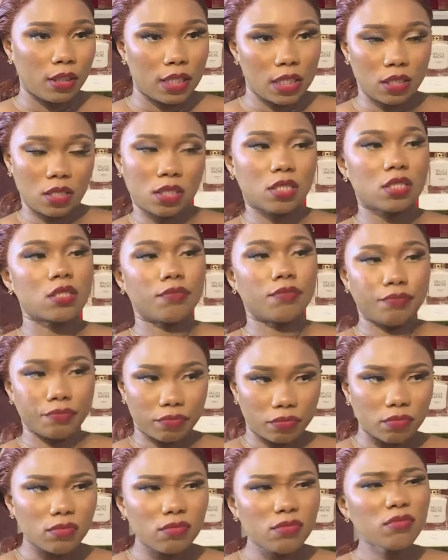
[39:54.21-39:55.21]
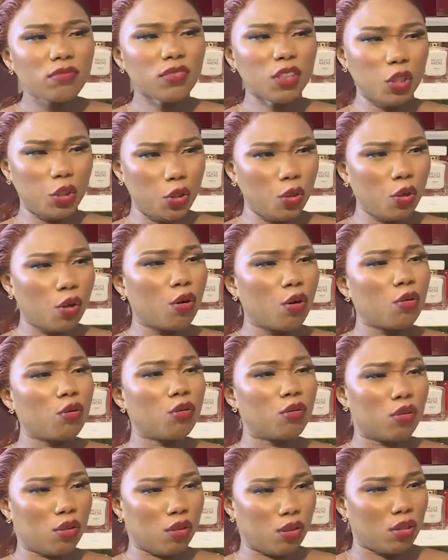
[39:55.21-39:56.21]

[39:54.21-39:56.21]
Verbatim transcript: this, you know,